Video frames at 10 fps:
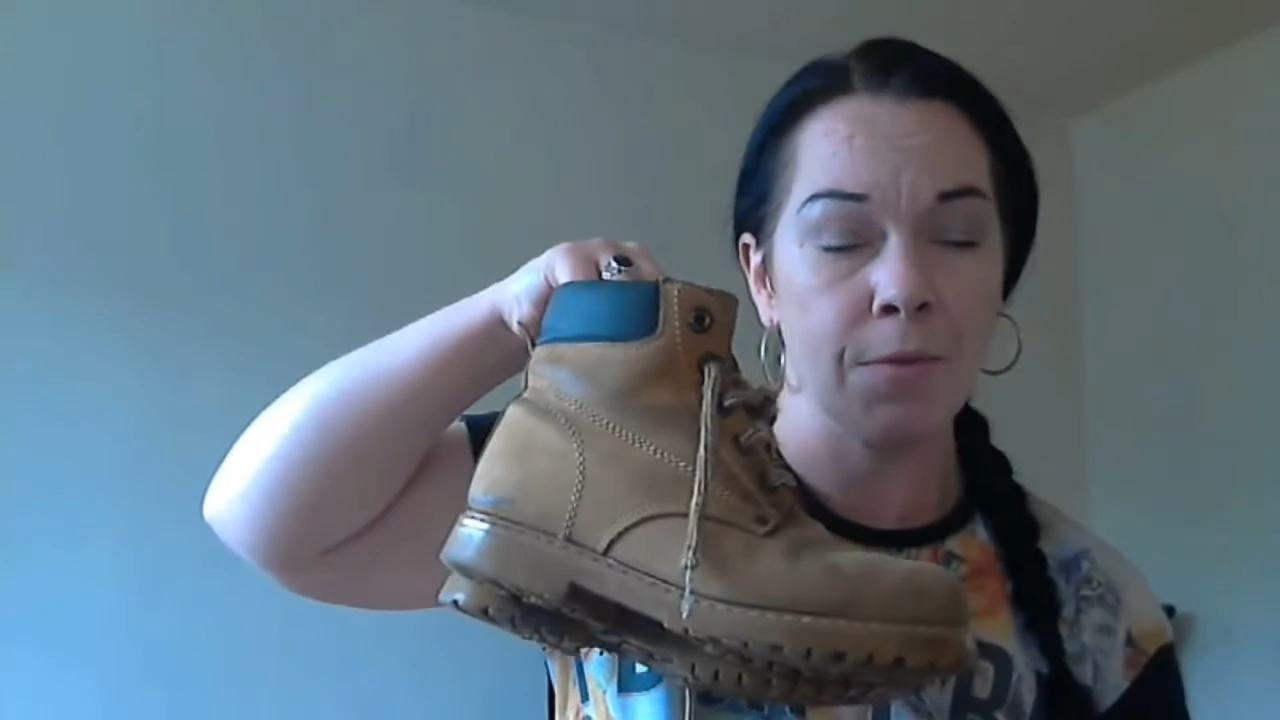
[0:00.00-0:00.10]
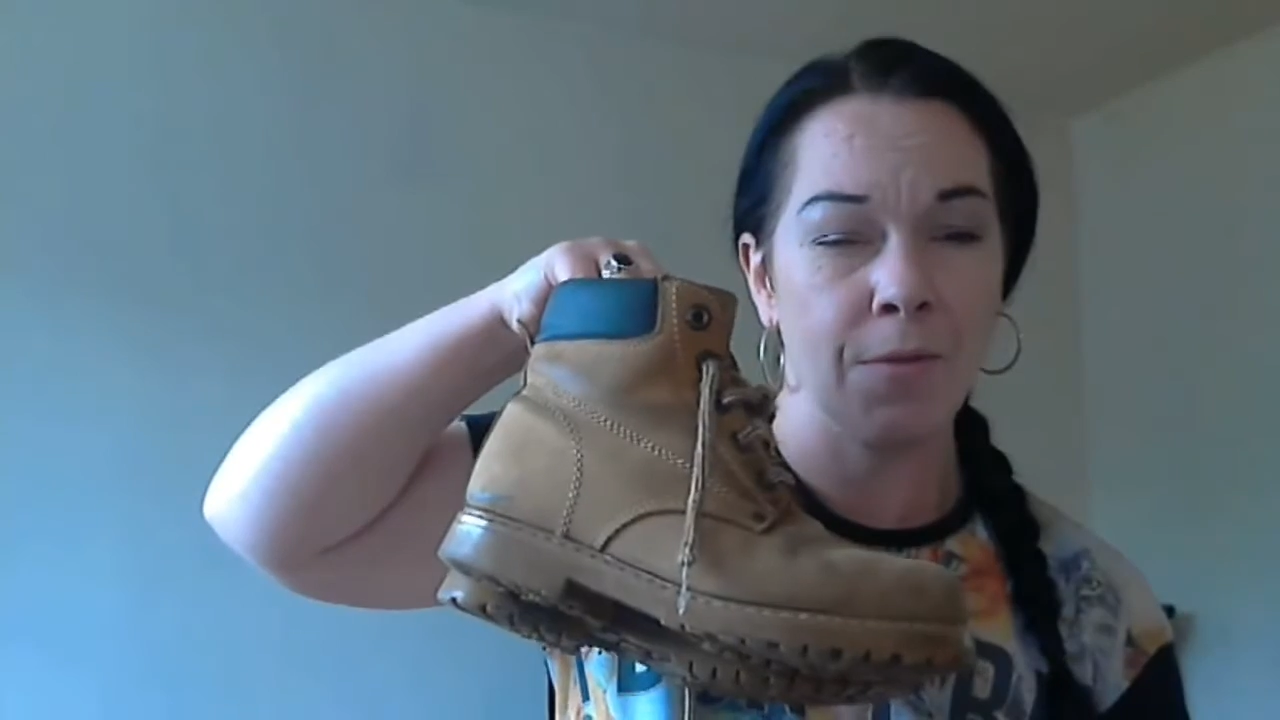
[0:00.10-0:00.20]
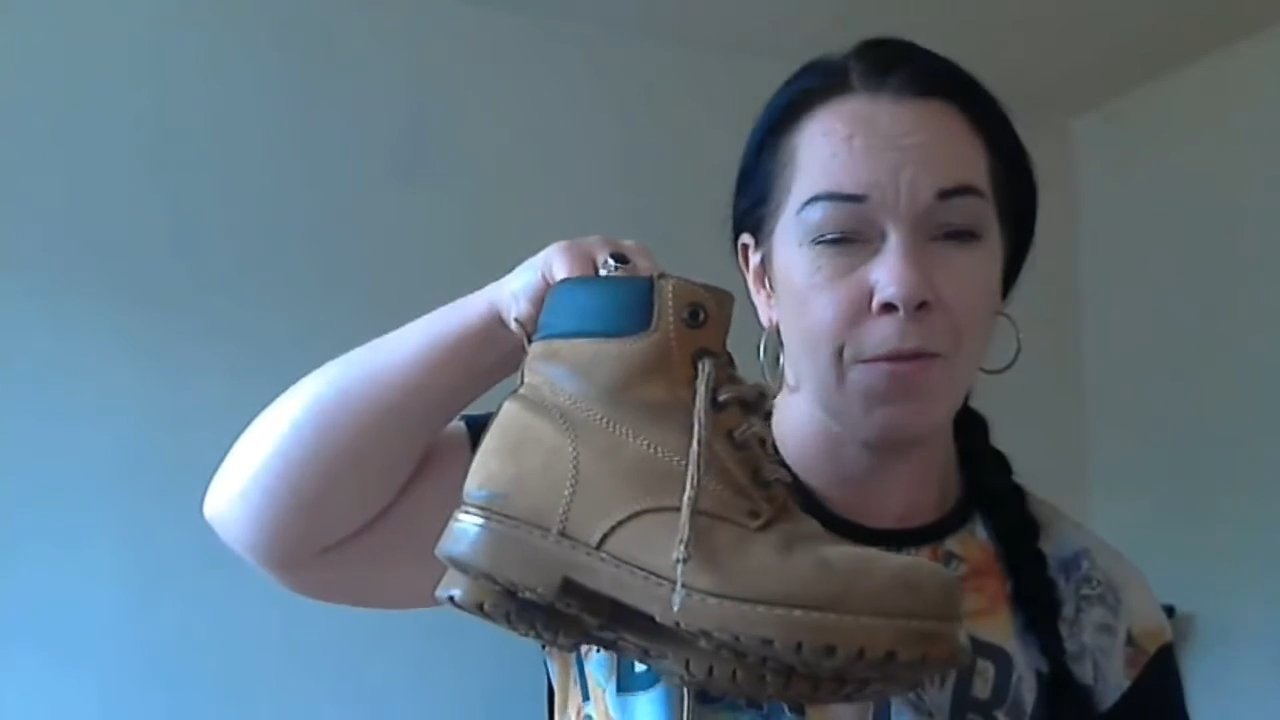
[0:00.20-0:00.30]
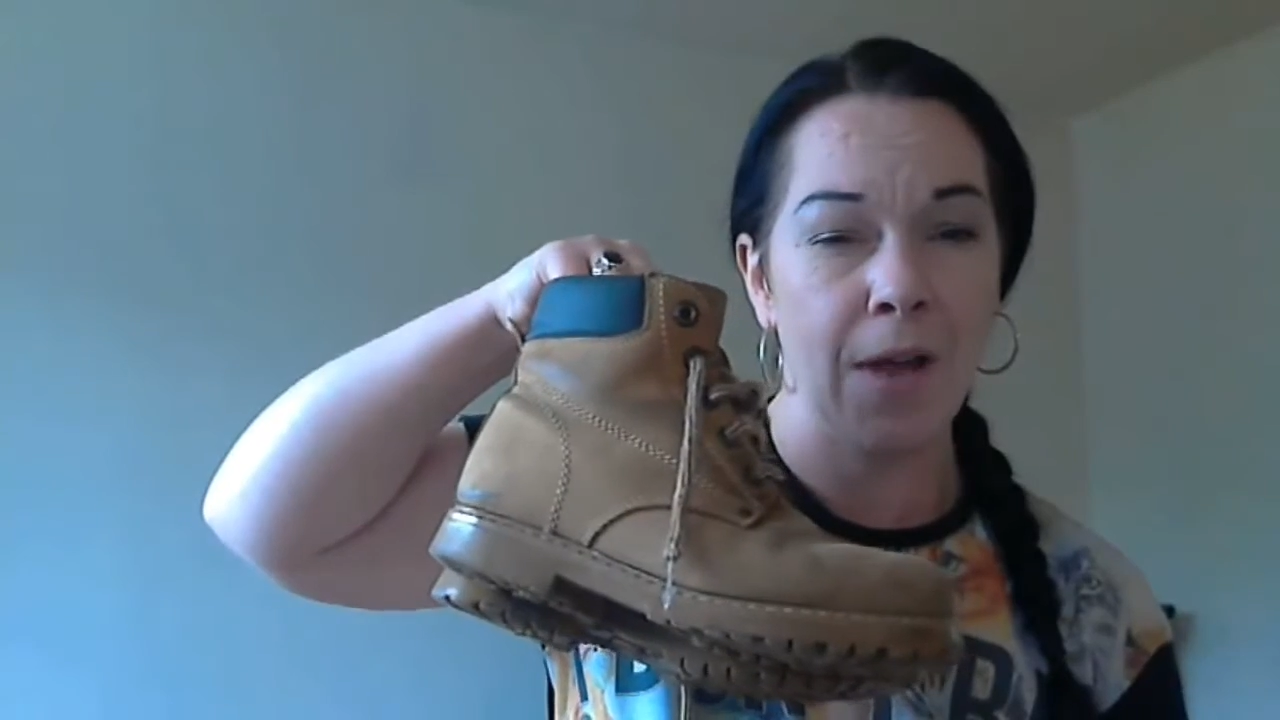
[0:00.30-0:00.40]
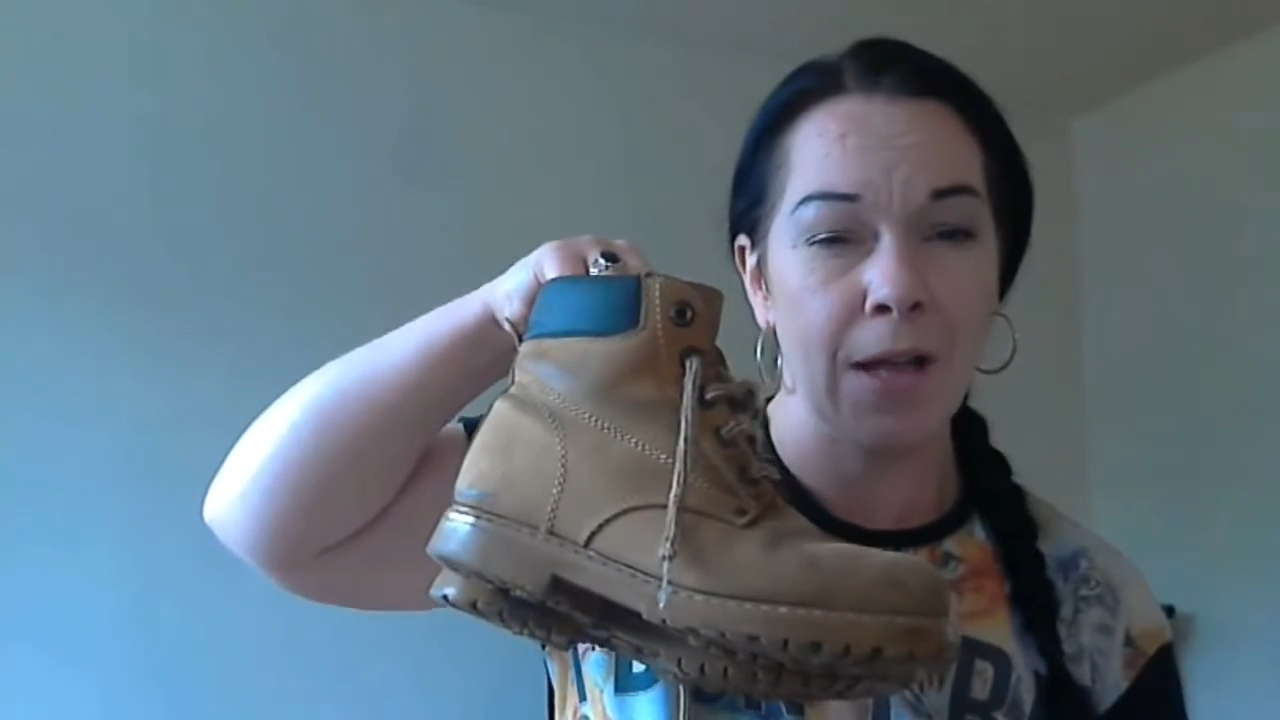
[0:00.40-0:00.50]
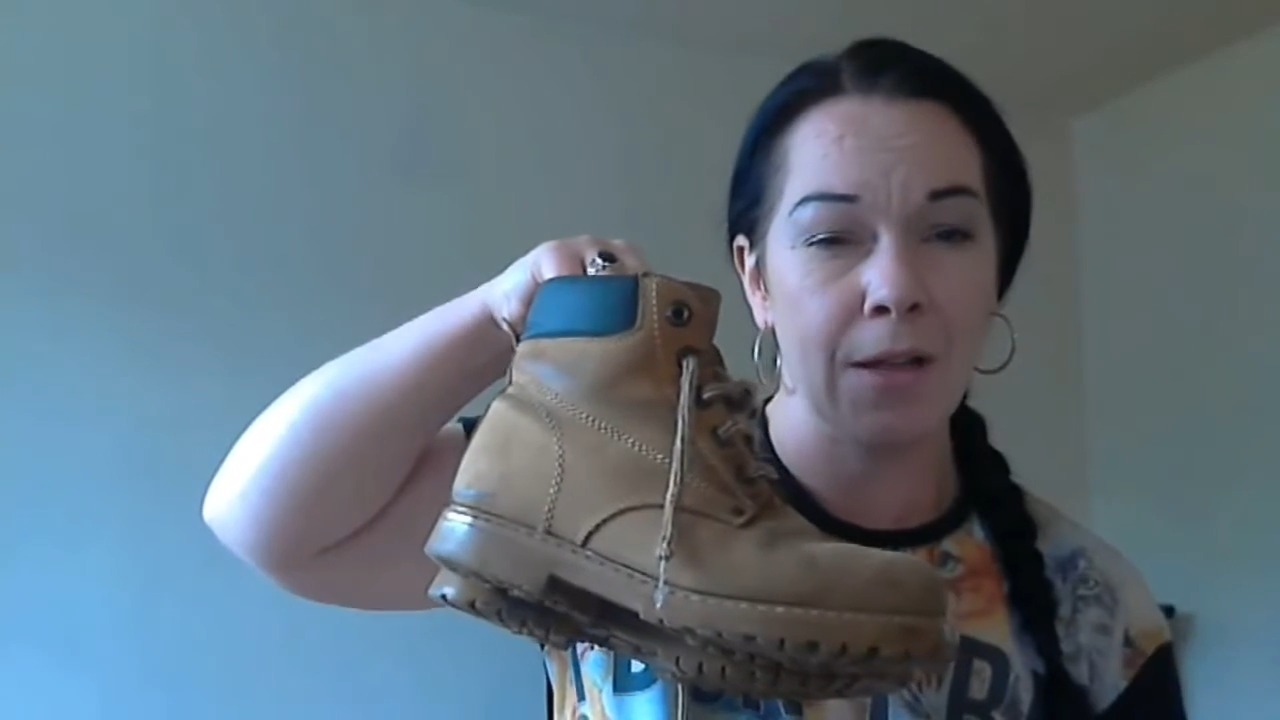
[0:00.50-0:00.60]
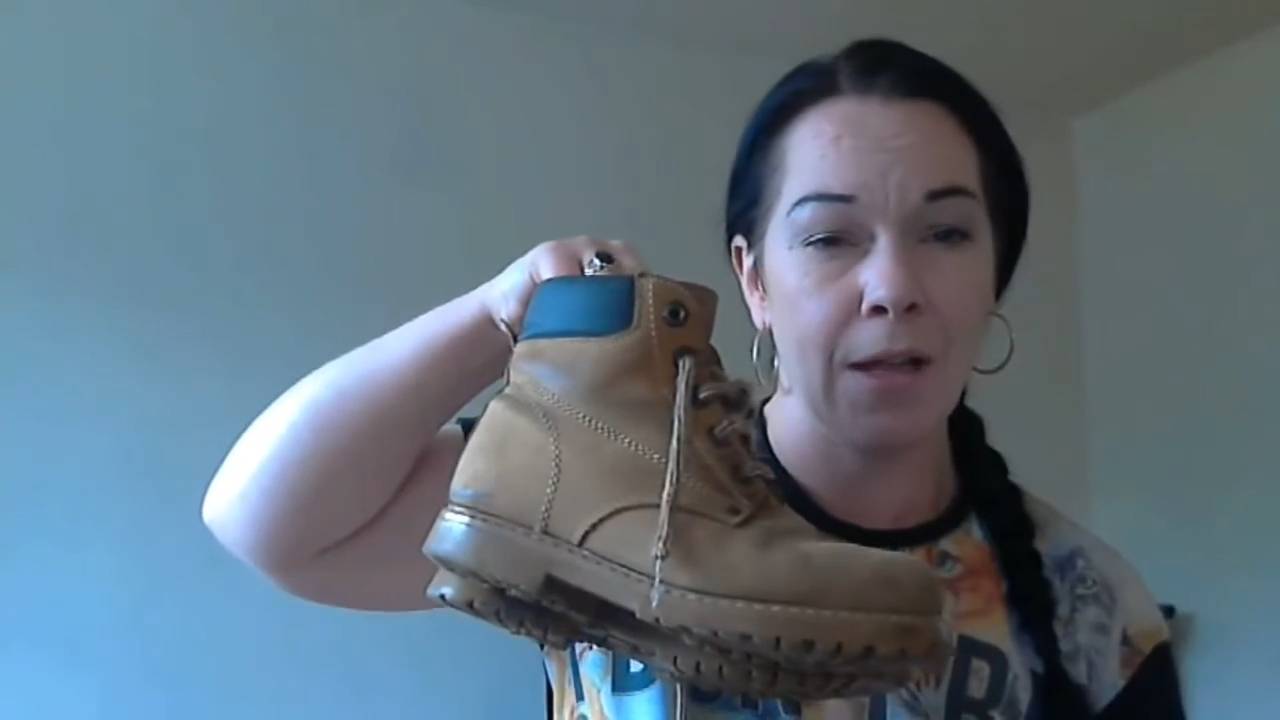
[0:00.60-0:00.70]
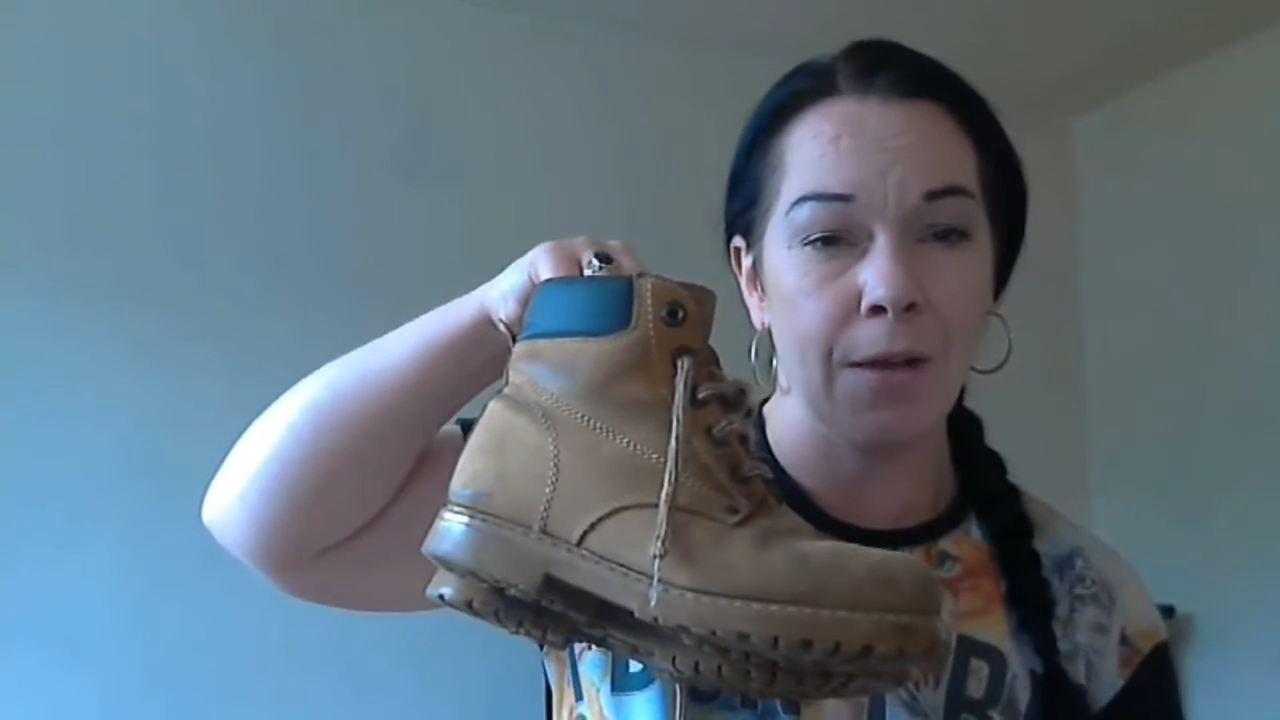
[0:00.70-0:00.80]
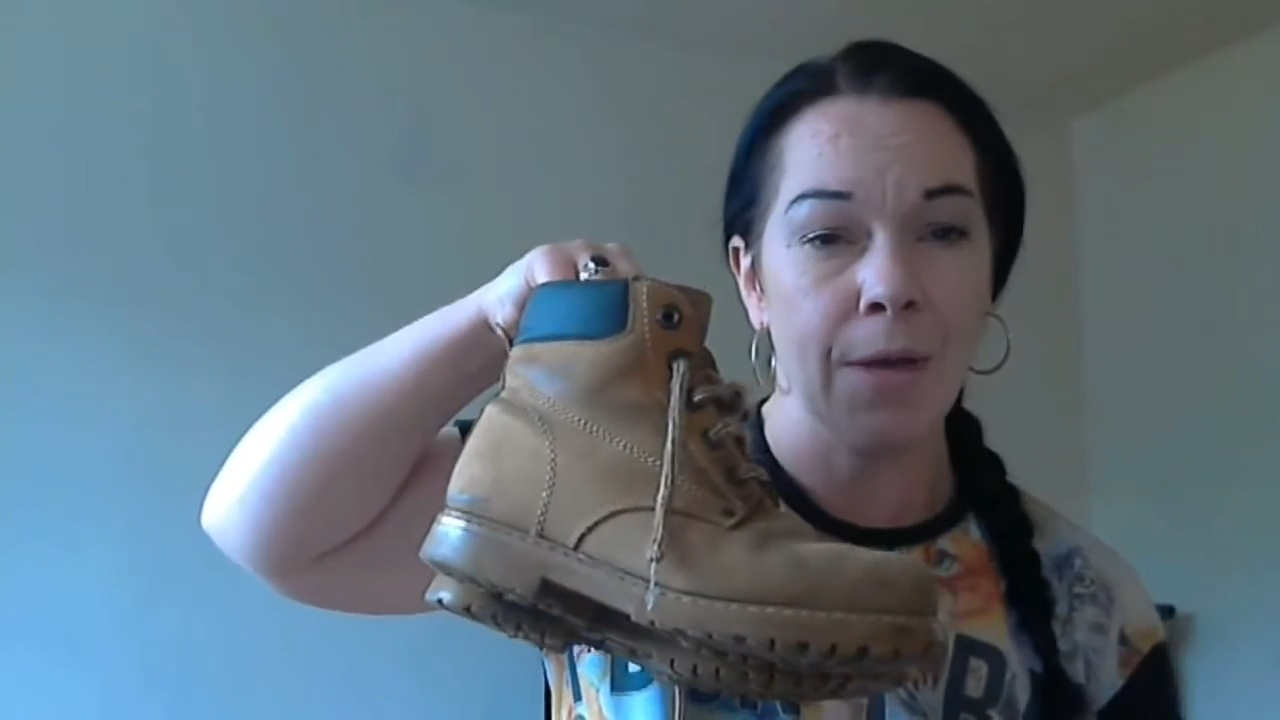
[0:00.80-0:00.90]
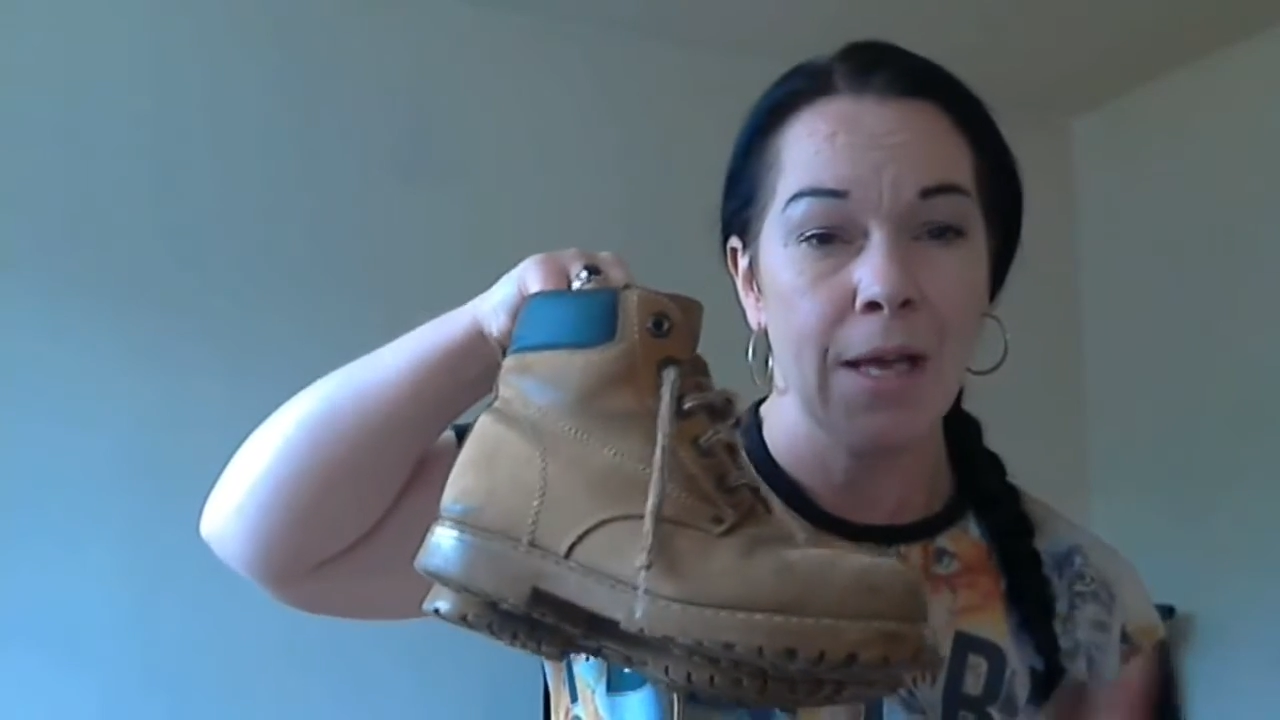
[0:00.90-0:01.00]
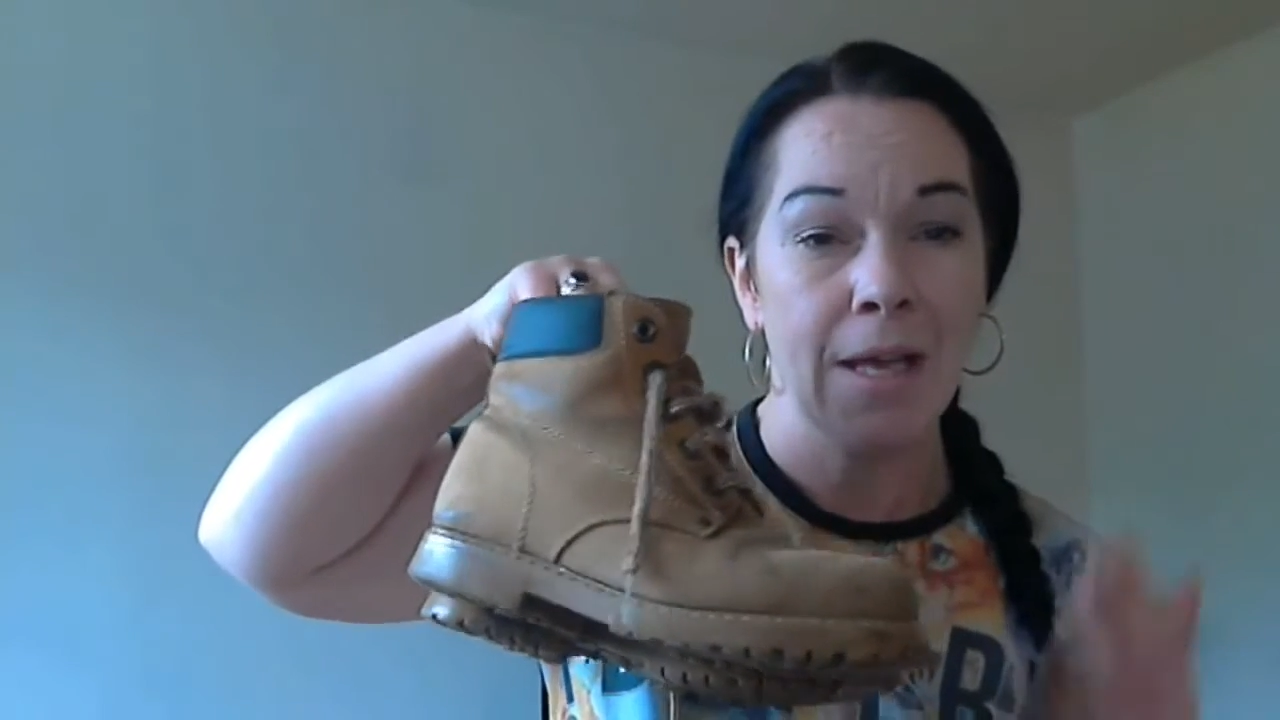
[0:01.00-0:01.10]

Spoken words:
the fact that